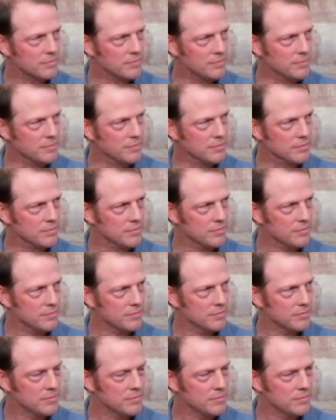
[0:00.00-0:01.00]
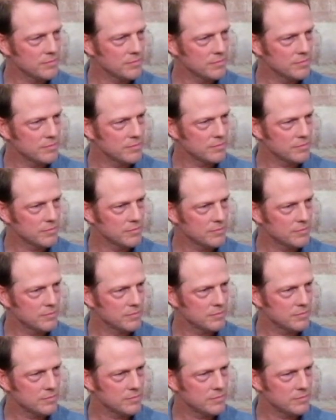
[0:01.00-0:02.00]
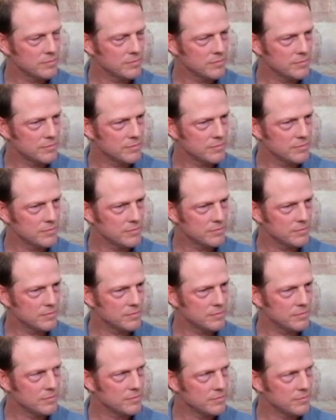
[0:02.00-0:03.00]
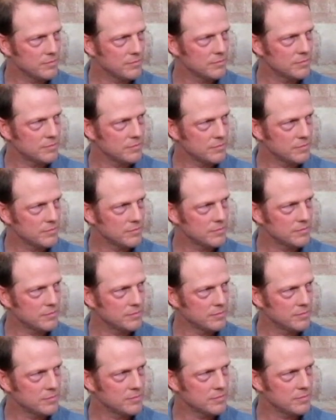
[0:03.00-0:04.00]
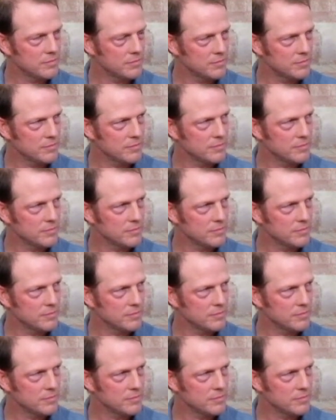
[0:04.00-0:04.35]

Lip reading: This person isn't speaking.